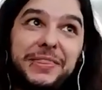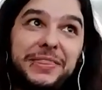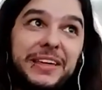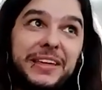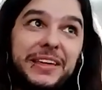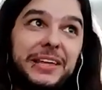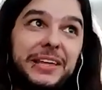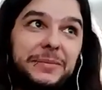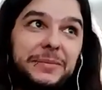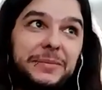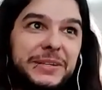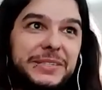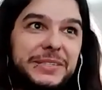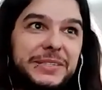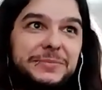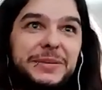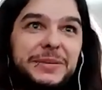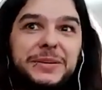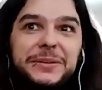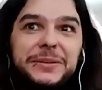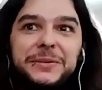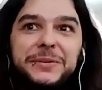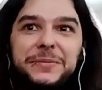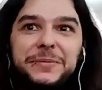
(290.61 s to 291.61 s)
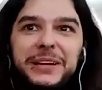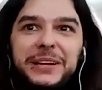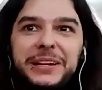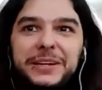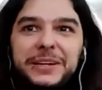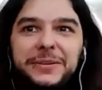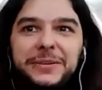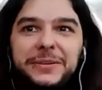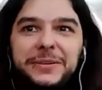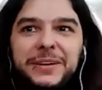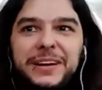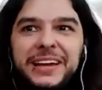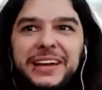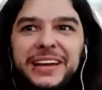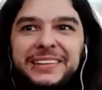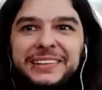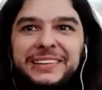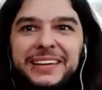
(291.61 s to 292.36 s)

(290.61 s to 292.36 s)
think it must be really great.